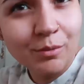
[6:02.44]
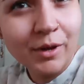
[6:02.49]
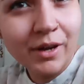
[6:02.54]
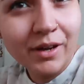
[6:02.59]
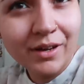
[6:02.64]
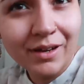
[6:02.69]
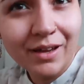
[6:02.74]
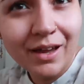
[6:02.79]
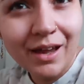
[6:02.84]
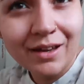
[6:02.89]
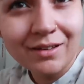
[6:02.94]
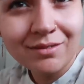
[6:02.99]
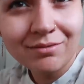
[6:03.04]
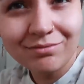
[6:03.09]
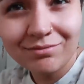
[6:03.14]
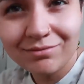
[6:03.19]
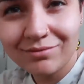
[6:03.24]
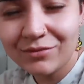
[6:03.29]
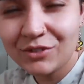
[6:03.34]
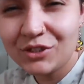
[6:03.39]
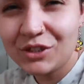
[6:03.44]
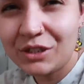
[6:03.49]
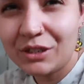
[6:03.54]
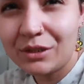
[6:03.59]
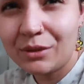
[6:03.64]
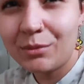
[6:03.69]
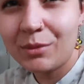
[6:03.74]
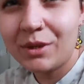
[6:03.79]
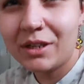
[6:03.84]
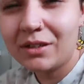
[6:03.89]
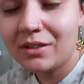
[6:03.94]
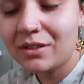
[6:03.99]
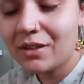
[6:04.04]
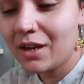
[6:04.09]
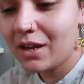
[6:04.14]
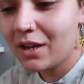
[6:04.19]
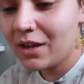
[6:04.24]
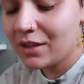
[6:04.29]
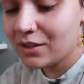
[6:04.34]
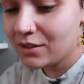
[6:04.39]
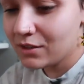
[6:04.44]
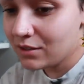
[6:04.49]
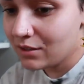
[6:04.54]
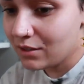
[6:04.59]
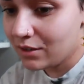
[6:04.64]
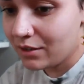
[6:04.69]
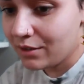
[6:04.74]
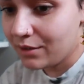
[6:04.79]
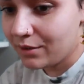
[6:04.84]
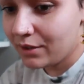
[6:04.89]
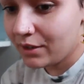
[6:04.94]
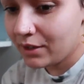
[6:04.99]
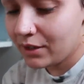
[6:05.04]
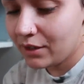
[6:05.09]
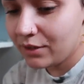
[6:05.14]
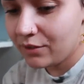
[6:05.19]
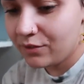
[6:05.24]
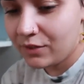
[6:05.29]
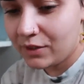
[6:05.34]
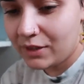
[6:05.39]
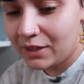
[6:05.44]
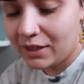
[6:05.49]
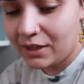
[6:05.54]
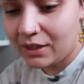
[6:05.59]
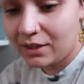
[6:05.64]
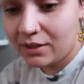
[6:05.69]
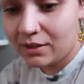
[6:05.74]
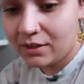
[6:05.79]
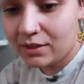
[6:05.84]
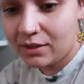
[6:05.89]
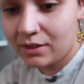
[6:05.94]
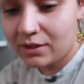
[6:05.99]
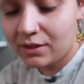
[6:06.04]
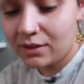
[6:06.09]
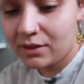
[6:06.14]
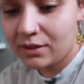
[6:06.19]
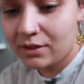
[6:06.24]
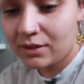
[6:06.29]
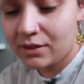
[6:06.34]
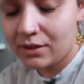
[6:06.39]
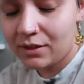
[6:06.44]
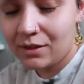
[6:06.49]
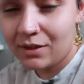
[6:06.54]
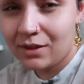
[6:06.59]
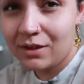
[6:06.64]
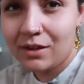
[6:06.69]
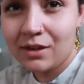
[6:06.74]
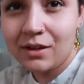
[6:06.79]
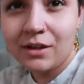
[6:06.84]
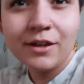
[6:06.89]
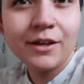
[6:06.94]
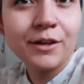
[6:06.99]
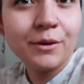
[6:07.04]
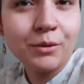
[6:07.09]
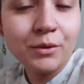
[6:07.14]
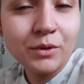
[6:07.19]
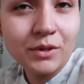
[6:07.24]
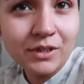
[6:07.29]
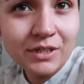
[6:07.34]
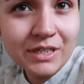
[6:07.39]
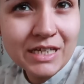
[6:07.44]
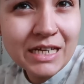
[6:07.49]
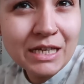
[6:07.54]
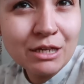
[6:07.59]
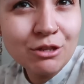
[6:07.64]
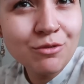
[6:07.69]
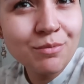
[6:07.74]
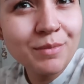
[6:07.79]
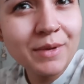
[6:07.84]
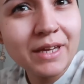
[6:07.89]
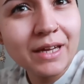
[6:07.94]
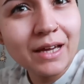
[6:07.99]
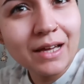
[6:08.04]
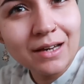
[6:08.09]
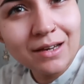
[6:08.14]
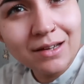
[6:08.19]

buy again. Do you know what I mean? So hopefully it will teach me a